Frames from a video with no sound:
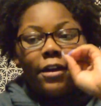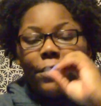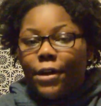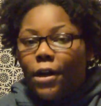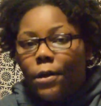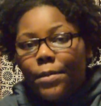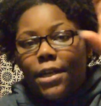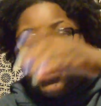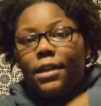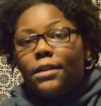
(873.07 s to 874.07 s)
going to all
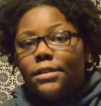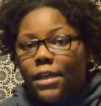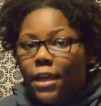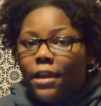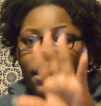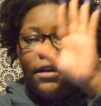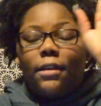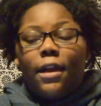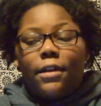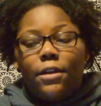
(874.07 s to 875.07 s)
meetings,
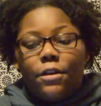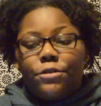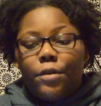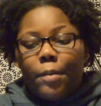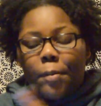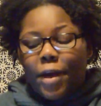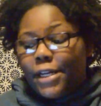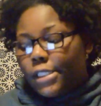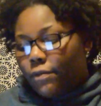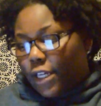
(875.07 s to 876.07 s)
staying, doing my
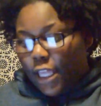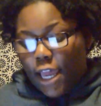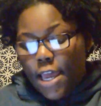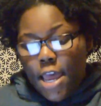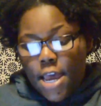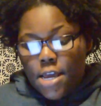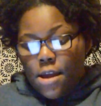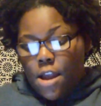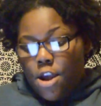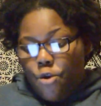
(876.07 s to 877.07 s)
part, stuff like that.
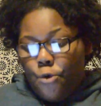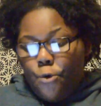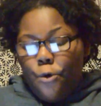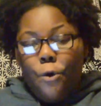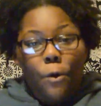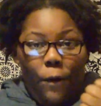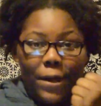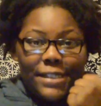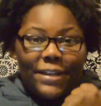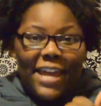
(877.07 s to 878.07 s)
Whew.
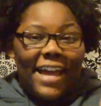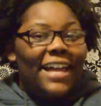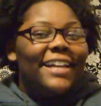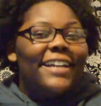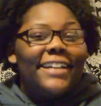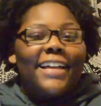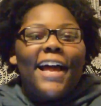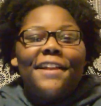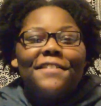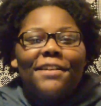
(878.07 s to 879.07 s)
So yeah,
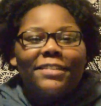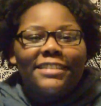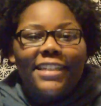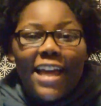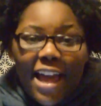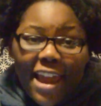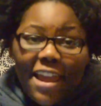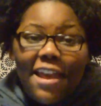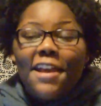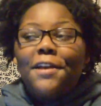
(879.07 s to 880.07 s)
I know that was a lot,